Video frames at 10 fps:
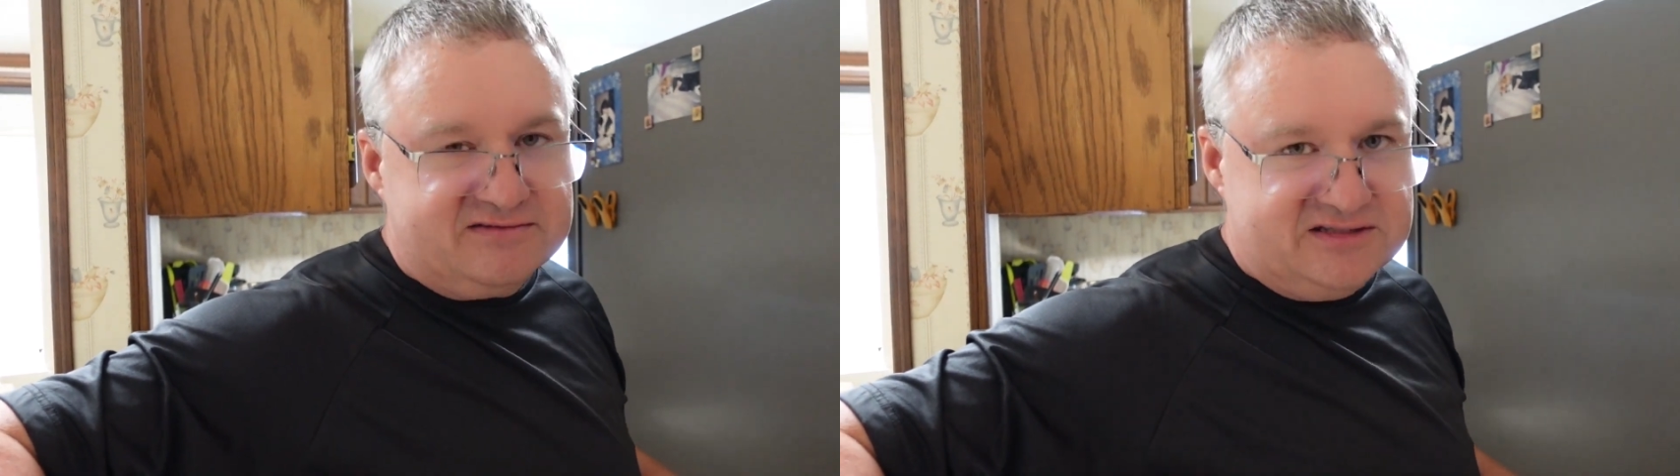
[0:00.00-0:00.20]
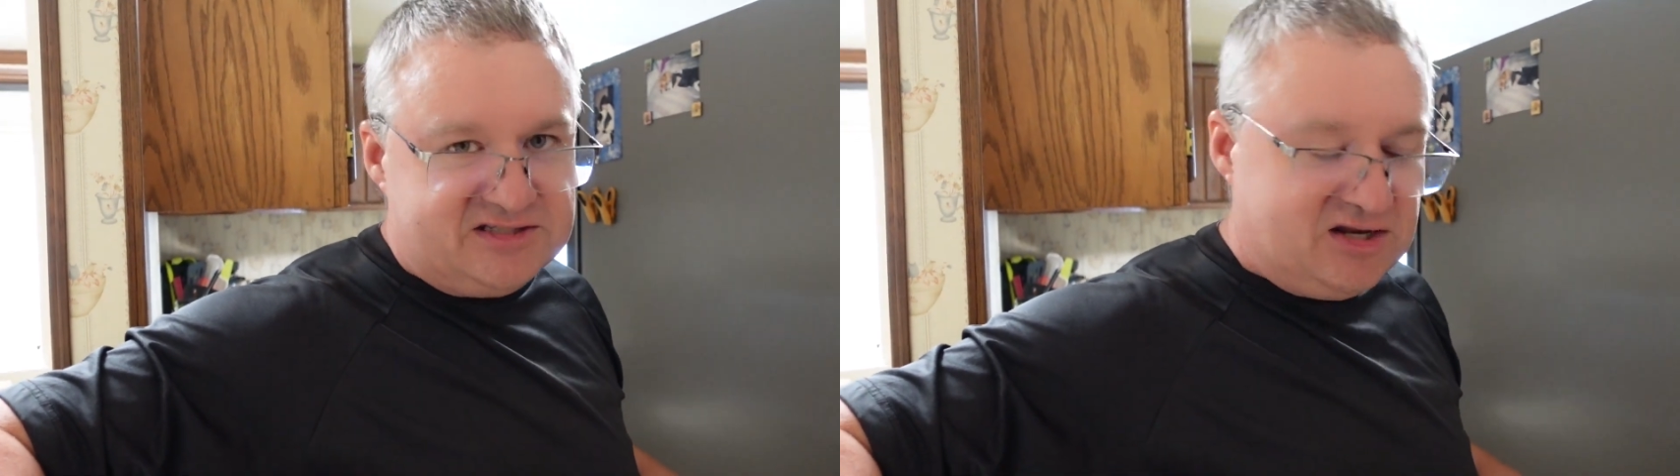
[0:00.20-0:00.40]

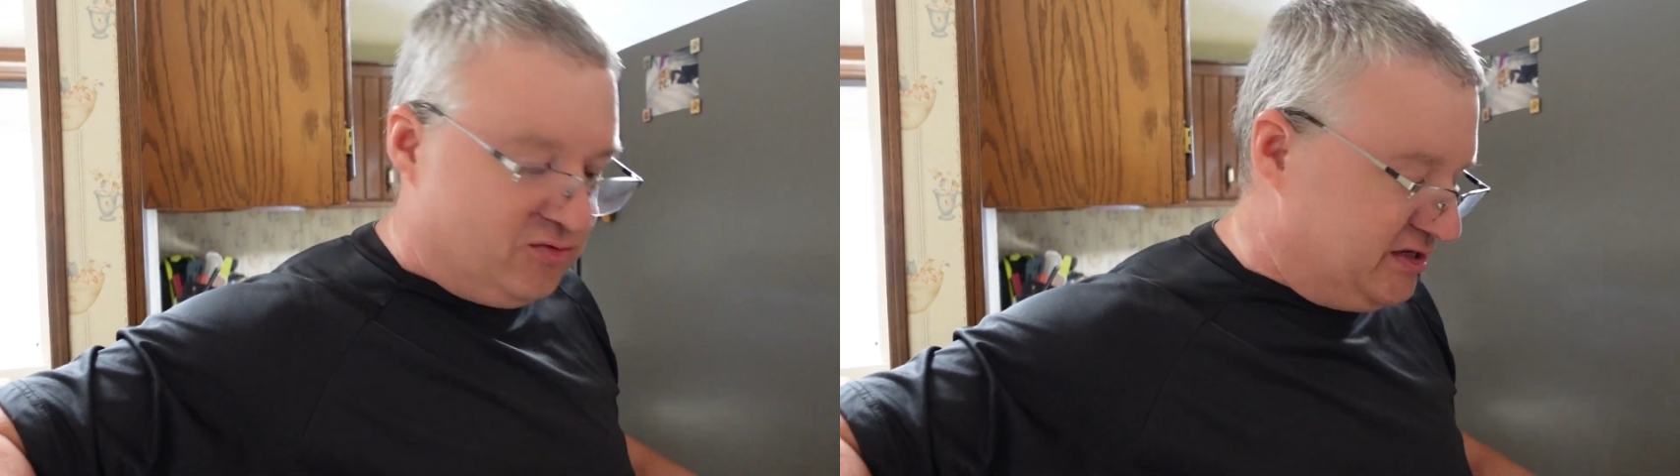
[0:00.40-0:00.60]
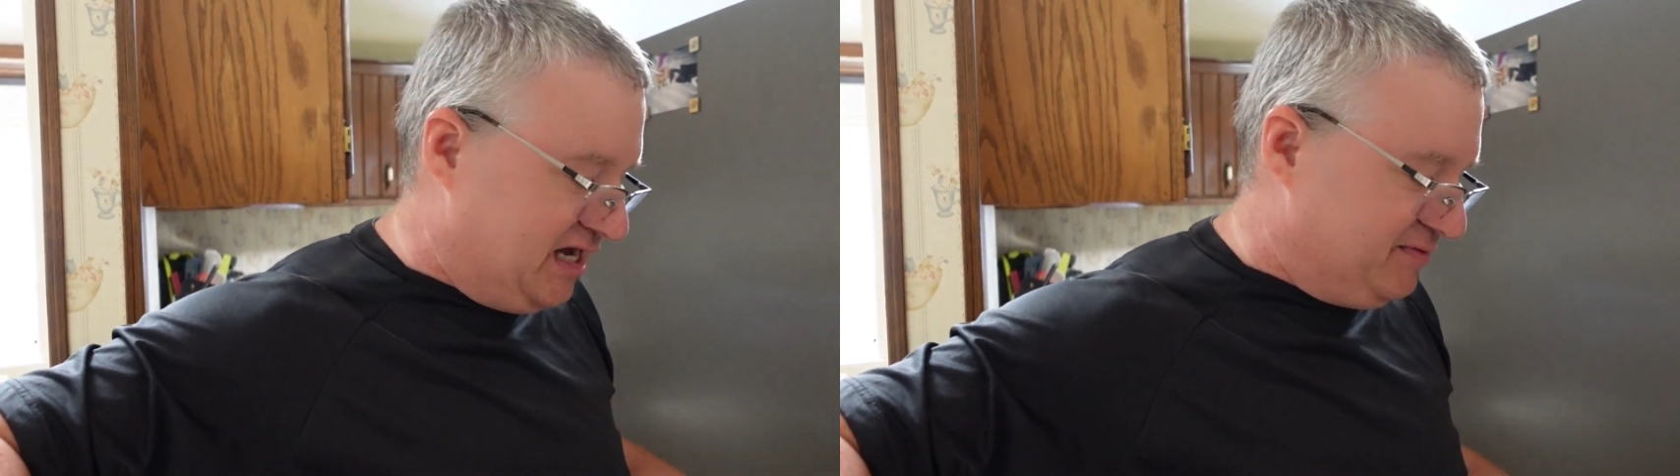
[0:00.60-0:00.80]
this is the
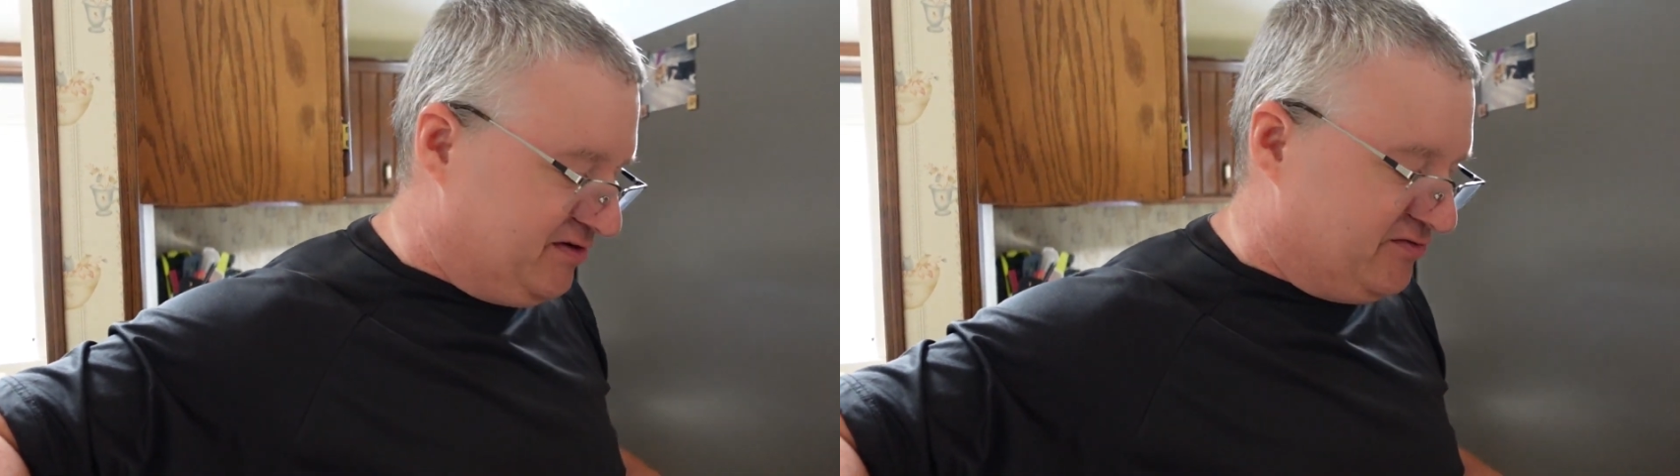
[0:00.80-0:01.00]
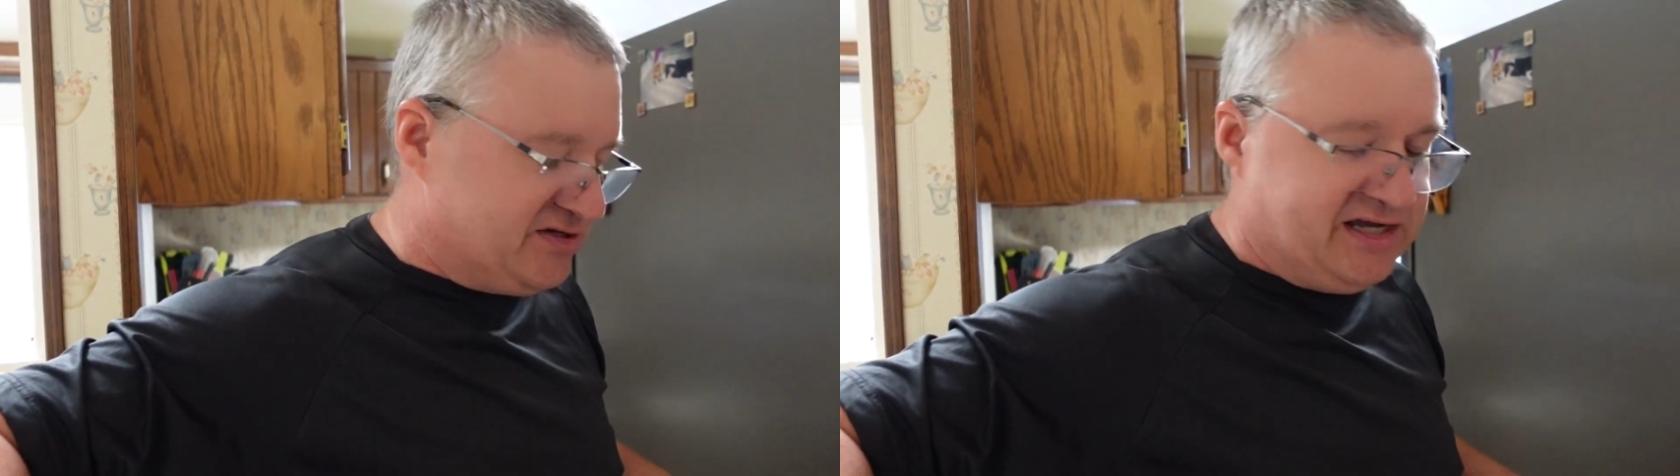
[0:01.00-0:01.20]
only time I've
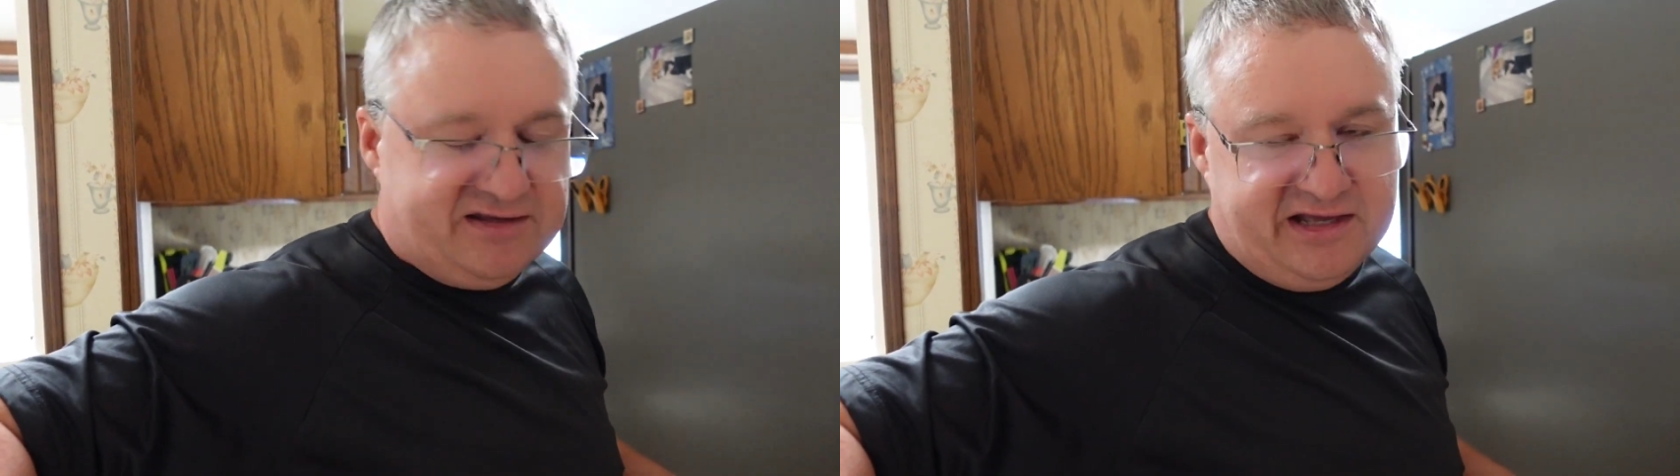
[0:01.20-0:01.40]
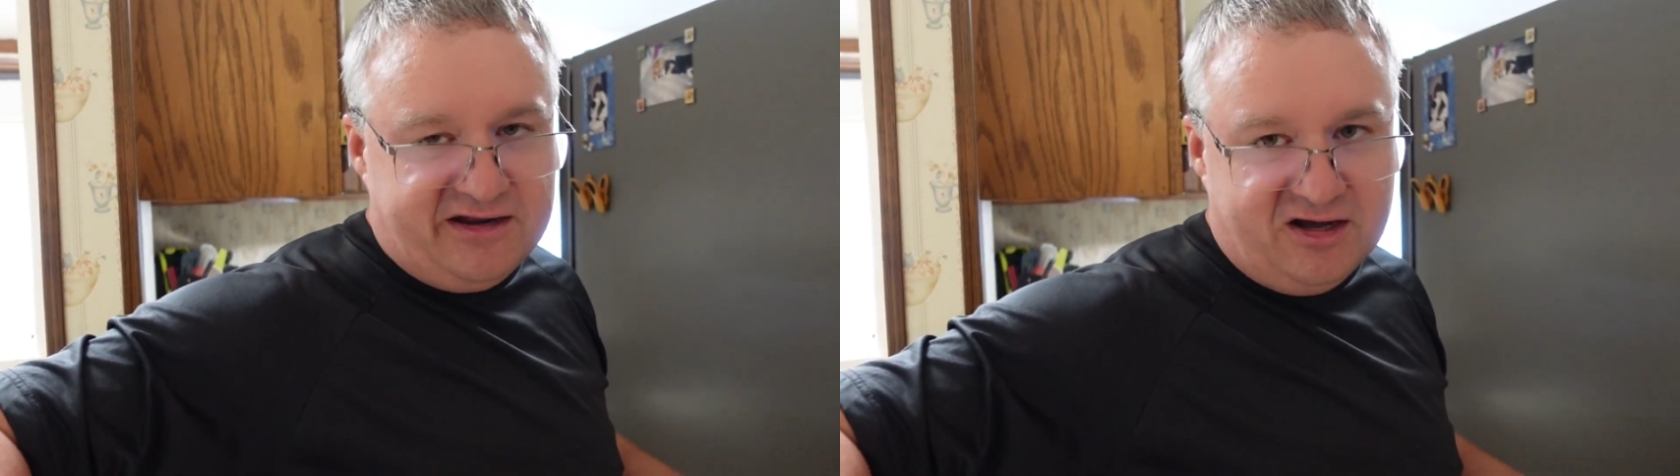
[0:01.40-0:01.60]
ever taken
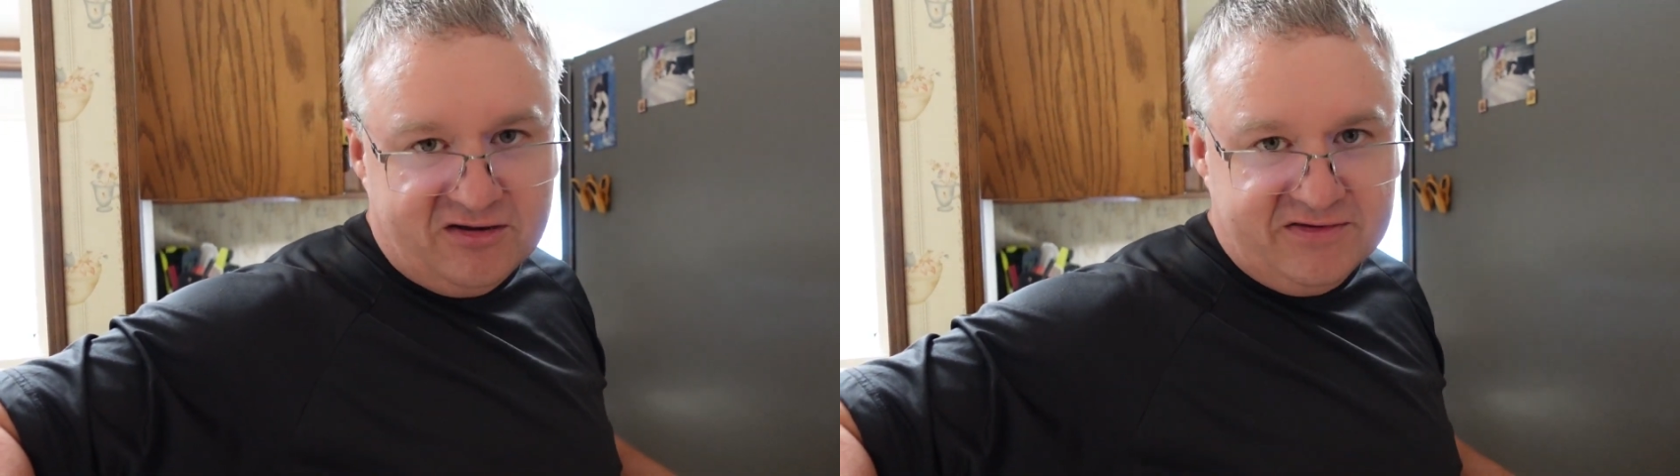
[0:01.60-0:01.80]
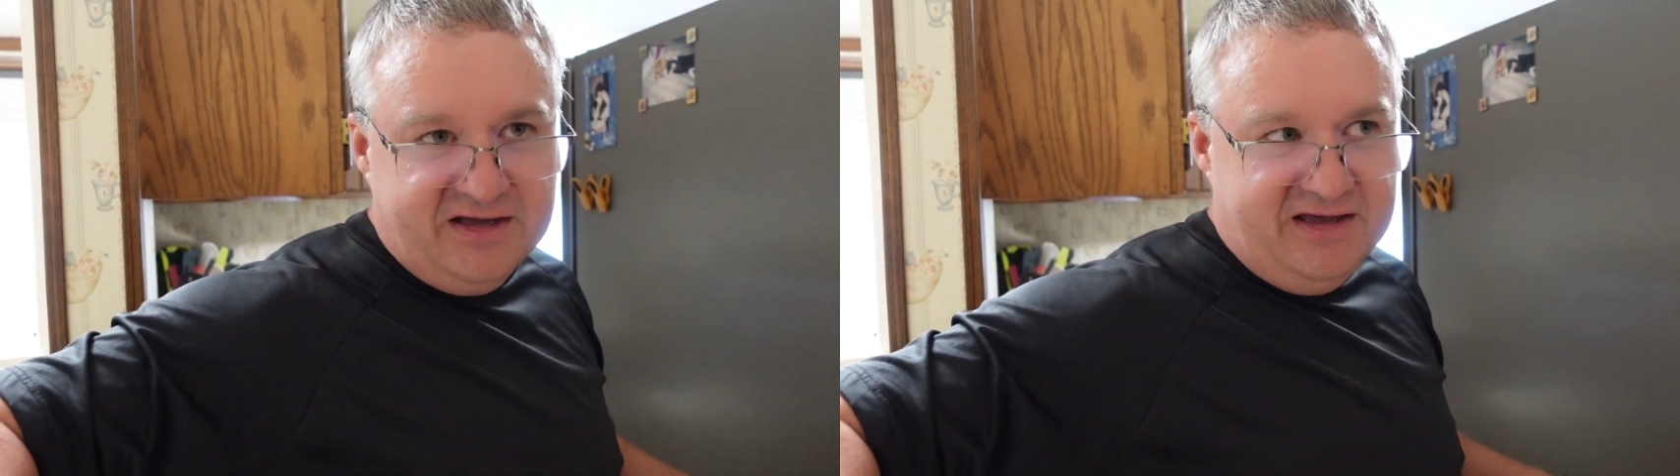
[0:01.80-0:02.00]
that off.